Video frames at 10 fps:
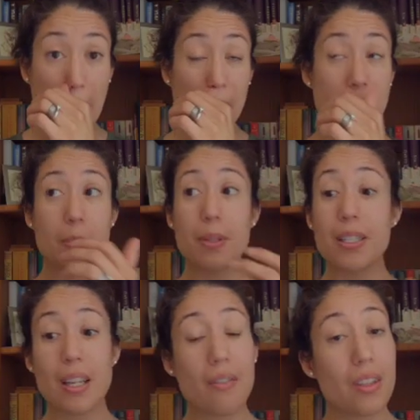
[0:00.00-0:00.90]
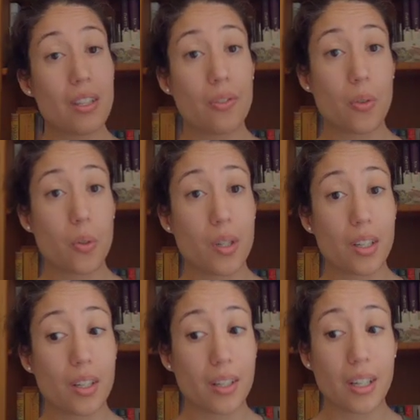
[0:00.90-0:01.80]
I've just been saving this
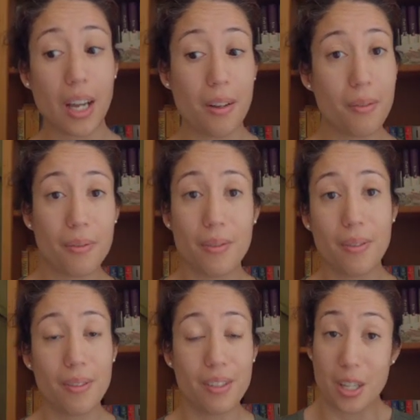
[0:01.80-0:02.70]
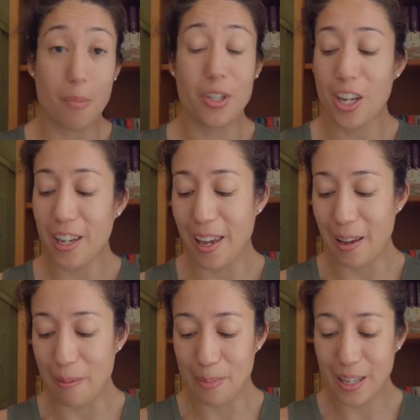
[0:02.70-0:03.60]
for kind of summer sock
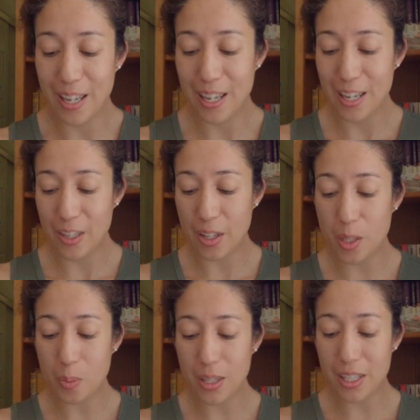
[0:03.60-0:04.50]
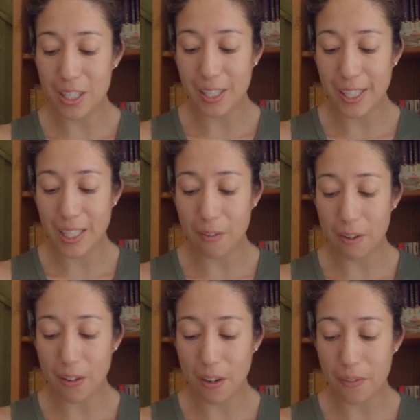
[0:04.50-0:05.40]
camp. So this one's
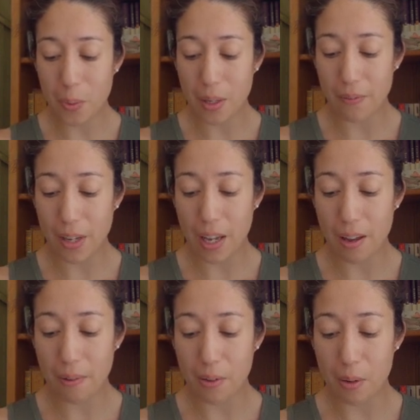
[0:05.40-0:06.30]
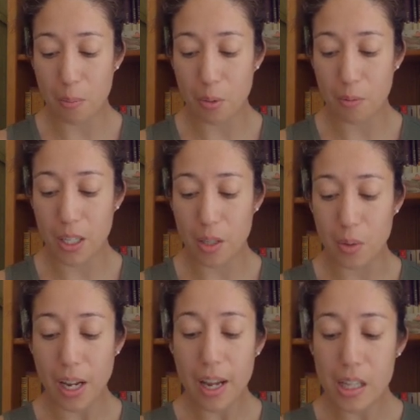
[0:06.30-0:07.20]
75-25 merino
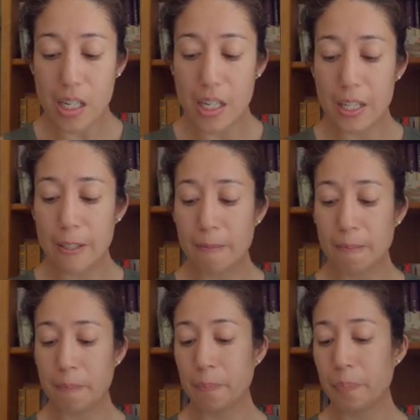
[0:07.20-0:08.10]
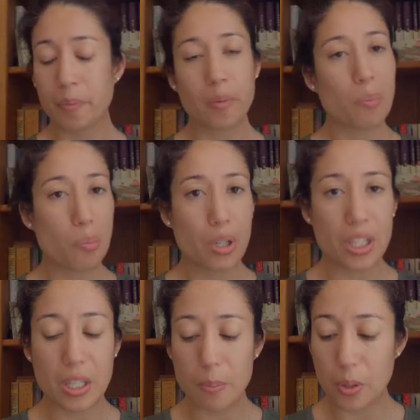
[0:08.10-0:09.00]
nylon, pretty
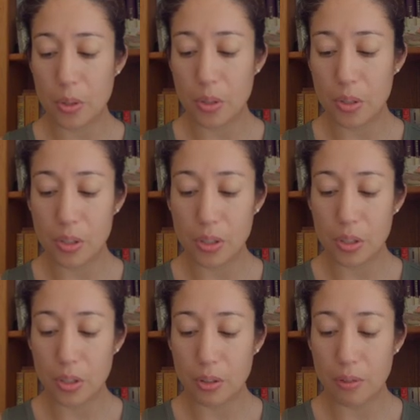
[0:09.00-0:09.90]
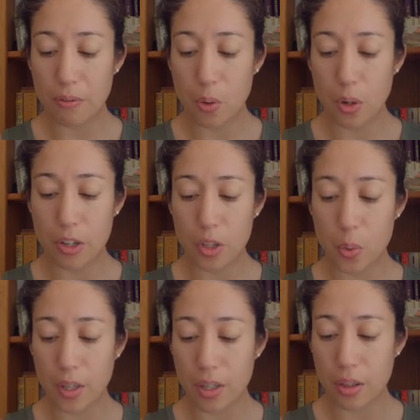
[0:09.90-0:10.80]
typical,
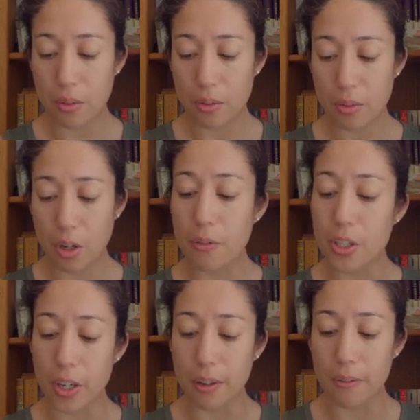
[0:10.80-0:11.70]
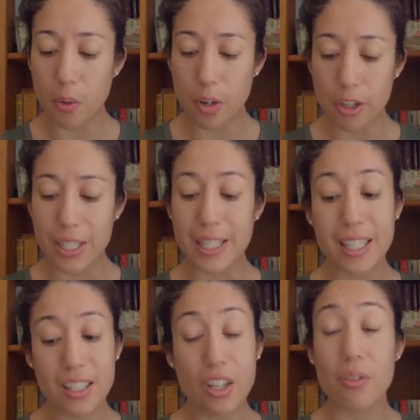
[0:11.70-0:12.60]

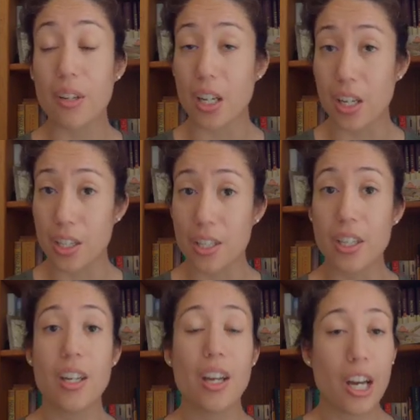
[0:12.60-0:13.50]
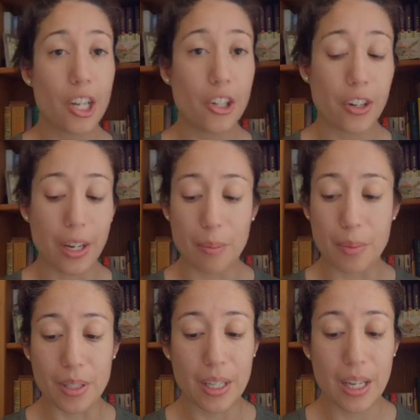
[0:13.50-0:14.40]
463 yards, 100 grams.